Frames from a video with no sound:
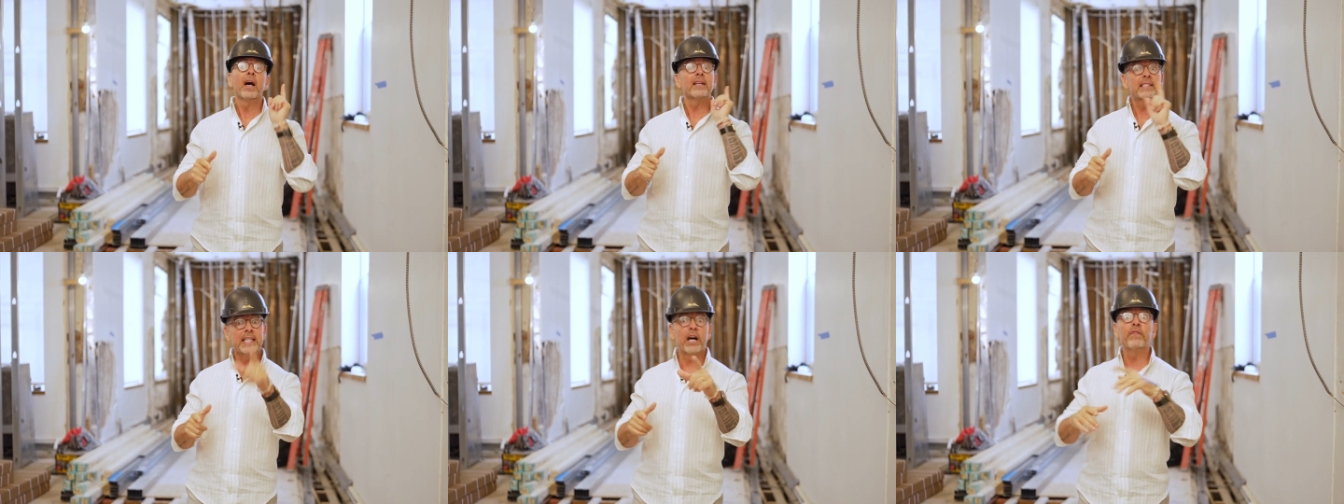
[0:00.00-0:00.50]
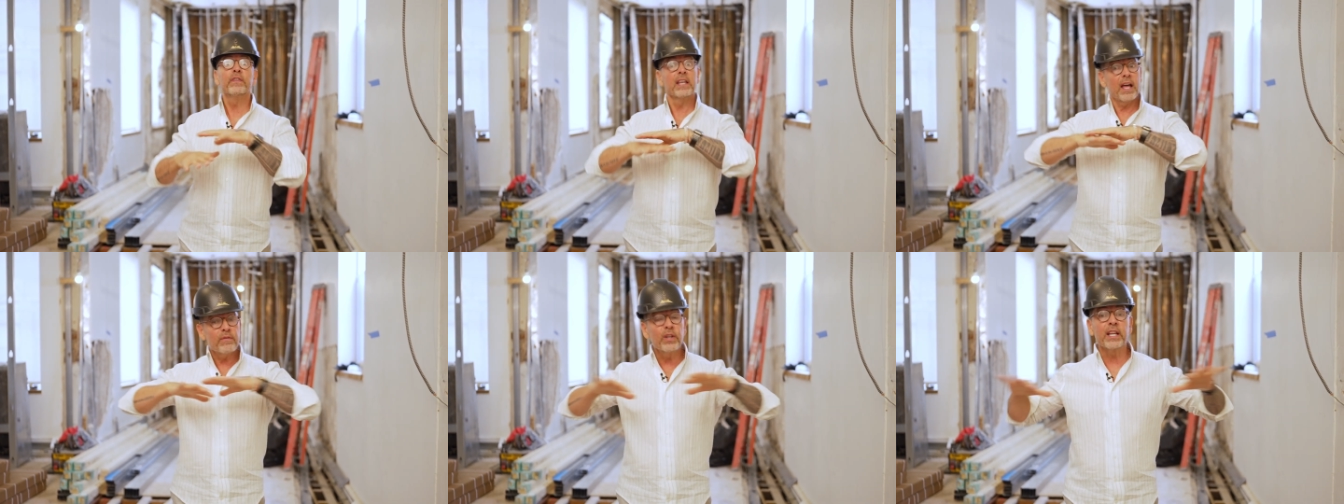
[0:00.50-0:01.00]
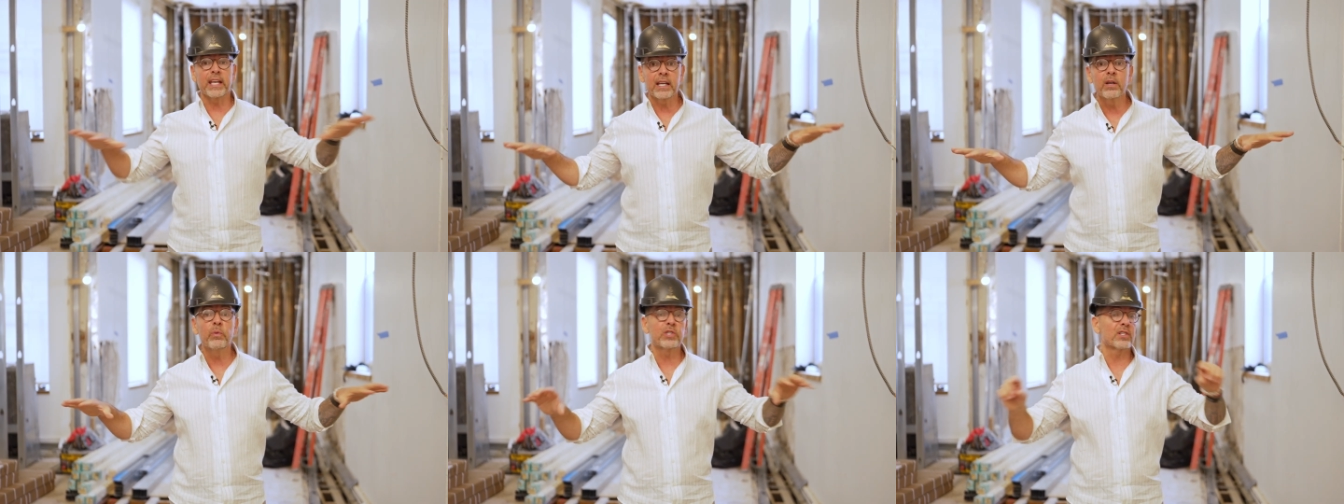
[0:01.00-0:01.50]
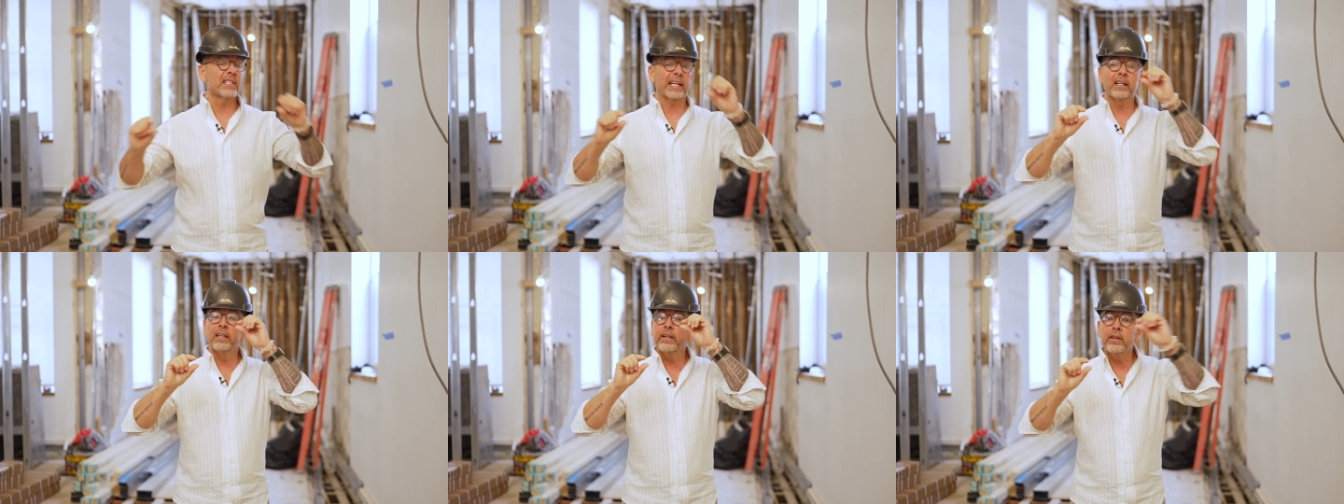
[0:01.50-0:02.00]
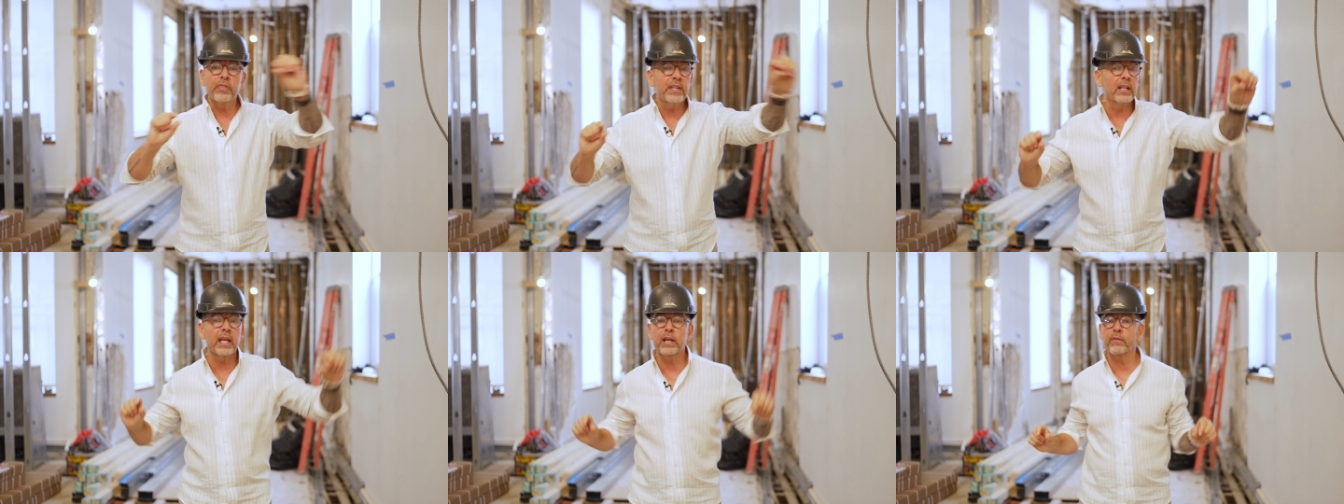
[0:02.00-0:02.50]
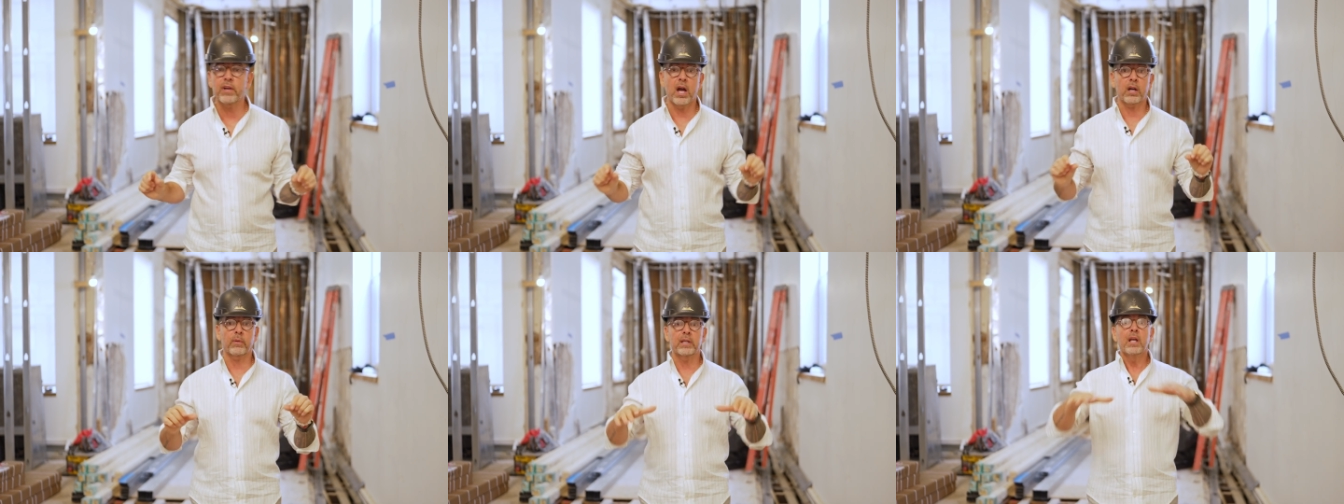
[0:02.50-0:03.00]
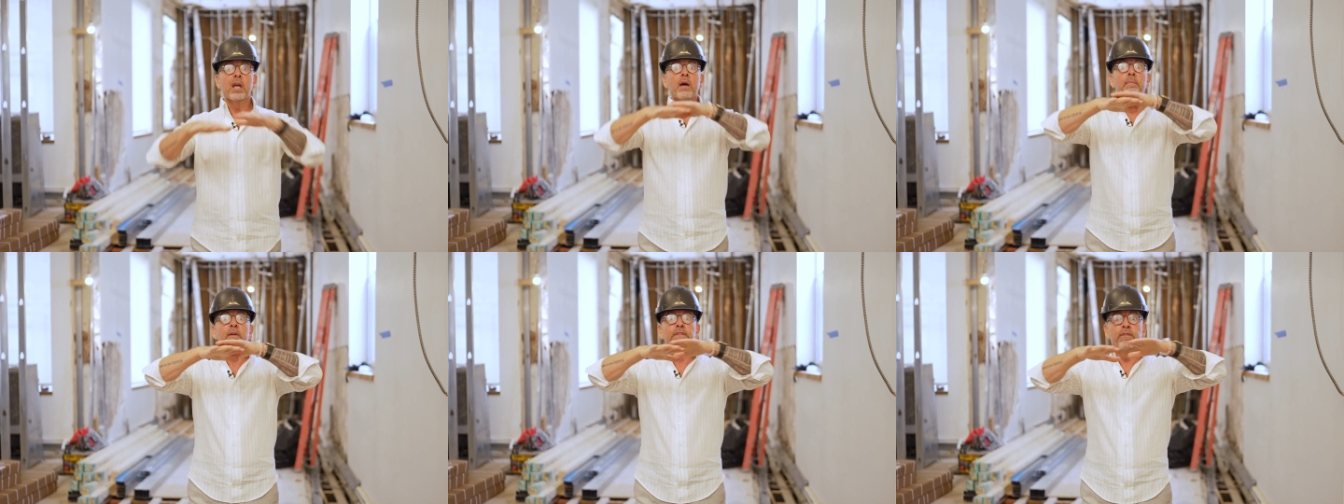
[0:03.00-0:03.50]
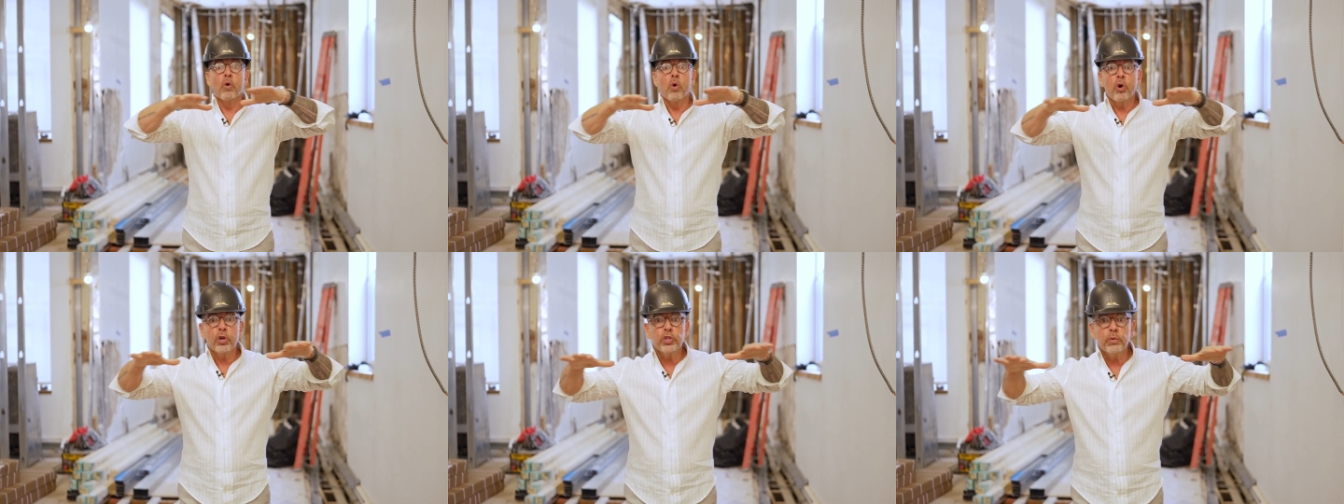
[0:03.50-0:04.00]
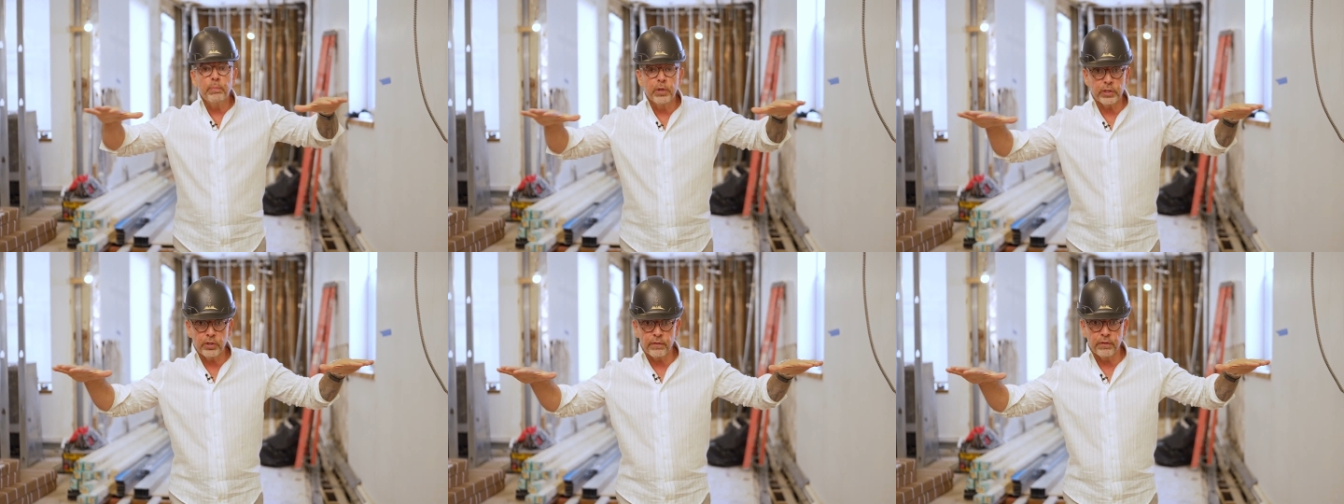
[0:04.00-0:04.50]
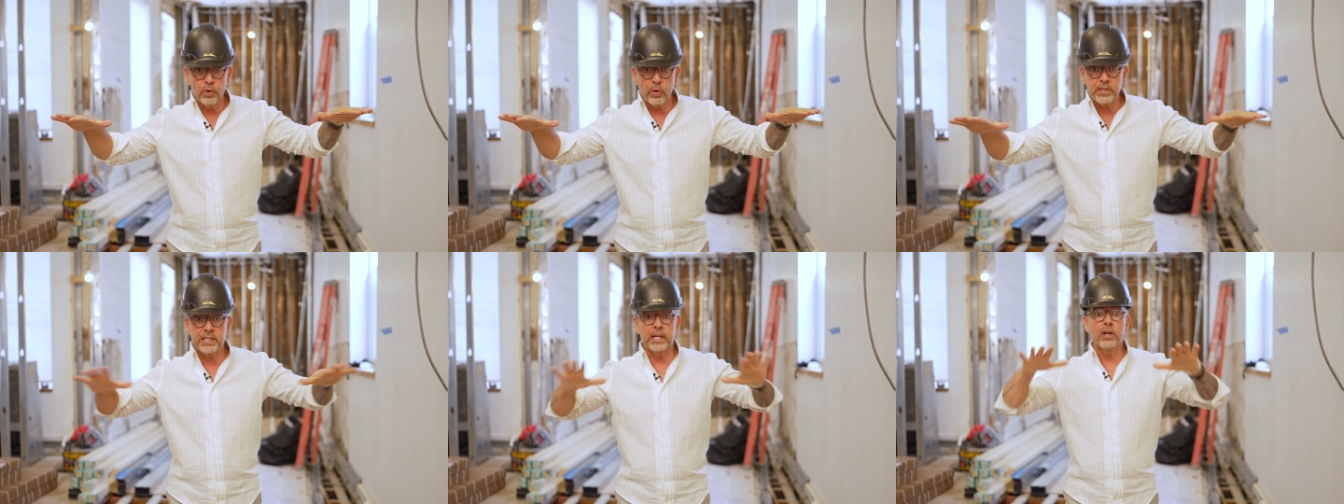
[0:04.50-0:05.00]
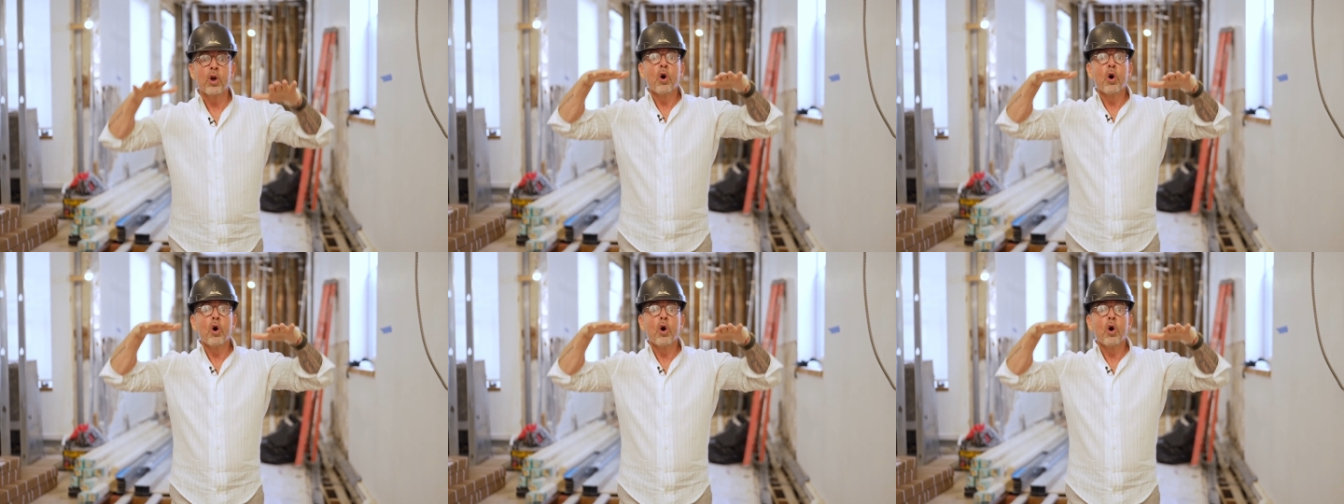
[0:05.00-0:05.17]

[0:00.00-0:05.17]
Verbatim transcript: a self-leveling, which is like a little thin layer of concrete, before you put your floors in.